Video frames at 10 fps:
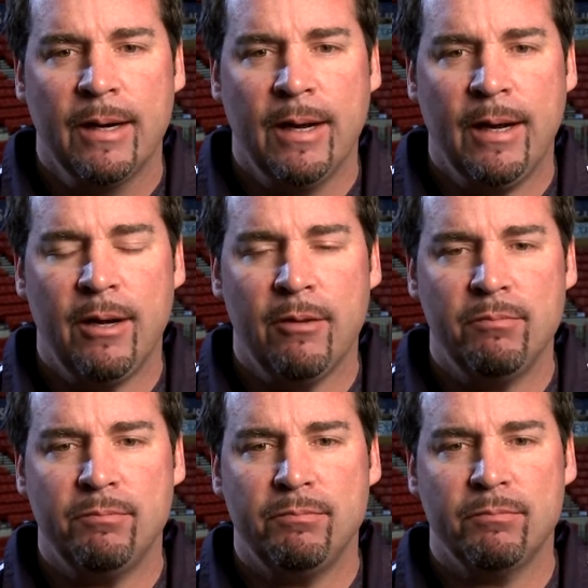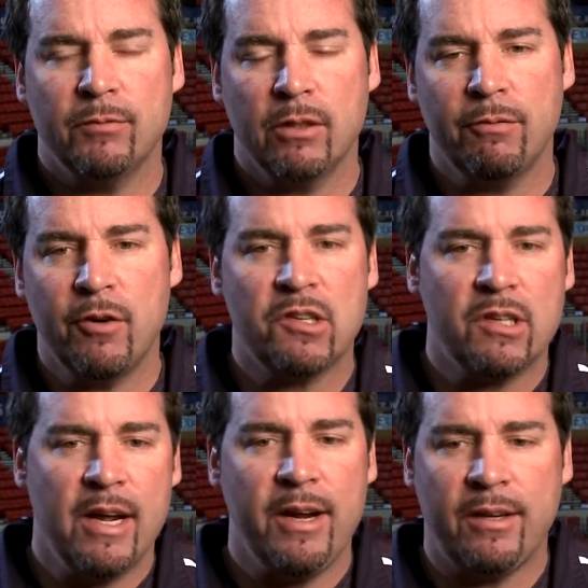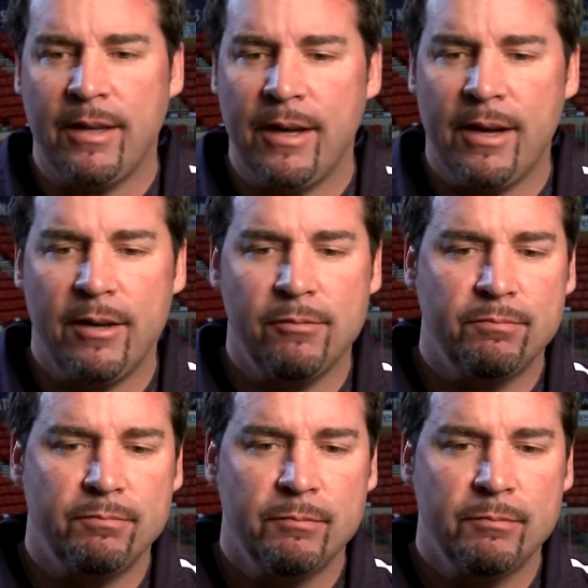The first night on